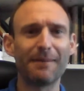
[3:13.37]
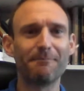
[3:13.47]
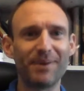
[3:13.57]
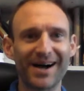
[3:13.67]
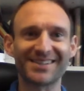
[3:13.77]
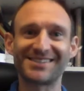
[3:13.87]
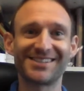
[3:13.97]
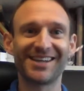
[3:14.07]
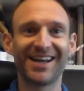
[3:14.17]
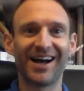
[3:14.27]
But
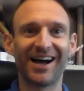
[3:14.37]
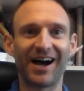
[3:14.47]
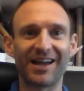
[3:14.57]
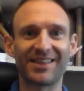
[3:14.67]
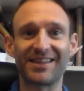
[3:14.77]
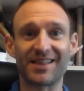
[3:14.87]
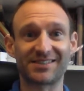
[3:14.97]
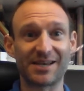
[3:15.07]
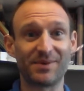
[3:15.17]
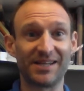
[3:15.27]
I think
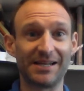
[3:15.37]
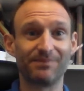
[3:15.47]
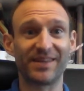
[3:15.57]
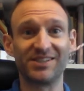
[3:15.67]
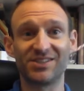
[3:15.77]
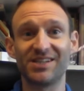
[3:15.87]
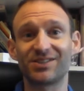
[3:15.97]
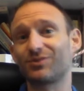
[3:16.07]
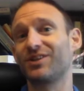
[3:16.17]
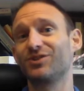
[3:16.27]
Gethsemane in
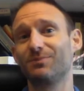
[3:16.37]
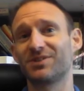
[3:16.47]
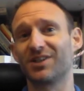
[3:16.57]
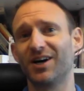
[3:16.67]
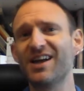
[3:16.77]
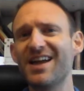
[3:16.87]
Jesus Christ Superstar